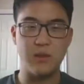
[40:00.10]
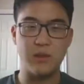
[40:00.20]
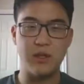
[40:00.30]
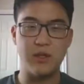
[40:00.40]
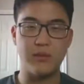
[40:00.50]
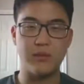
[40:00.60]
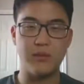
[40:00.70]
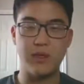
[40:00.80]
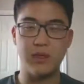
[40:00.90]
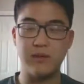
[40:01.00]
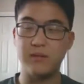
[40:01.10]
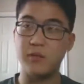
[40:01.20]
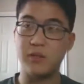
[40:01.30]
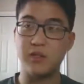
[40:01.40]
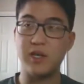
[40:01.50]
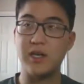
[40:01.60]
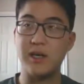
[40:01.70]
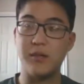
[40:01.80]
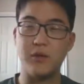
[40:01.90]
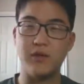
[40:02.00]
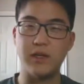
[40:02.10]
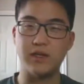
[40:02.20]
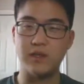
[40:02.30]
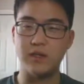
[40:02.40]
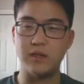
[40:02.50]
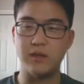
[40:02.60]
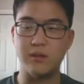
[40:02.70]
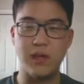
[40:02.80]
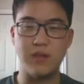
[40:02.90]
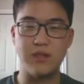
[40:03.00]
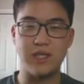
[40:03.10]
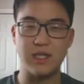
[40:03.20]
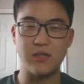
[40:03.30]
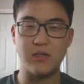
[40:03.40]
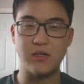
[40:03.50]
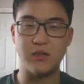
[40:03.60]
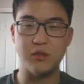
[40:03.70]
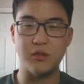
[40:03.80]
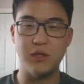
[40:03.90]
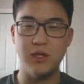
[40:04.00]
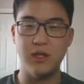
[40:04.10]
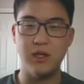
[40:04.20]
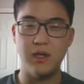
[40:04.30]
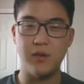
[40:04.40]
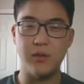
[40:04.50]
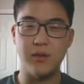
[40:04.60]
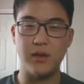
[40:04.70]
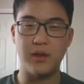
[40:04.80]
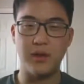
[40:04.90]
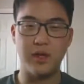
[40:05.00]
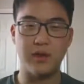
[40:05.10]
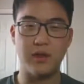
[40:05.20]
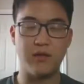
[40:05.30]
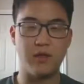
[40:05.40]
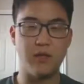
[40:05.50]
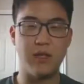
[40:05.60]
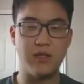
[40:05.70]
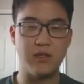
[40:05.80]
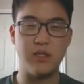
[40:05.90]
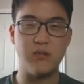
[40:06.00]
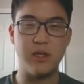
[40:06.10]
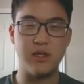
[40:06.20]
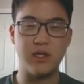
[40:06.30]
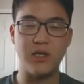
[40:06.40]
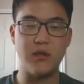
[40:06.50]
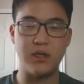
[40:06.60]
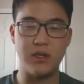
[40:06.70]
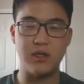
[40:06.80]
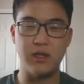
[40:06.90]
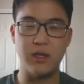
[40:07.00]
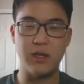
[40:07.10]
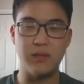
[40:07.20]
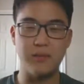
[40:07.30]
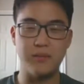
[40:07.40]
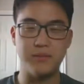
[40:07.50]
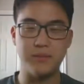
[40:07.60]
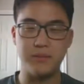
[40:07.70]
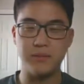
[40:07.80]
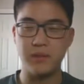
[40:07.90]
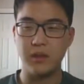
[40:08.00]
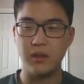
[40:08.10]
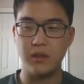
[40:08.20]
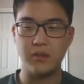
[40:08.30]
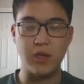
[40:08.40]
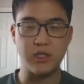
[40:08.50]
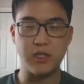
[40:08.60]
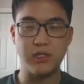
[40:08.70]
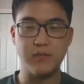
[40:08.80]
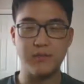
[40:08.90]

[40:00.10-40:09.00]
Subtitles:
more in the or trying to get more investors in the private sector to help with like a lot of humanitarian projects.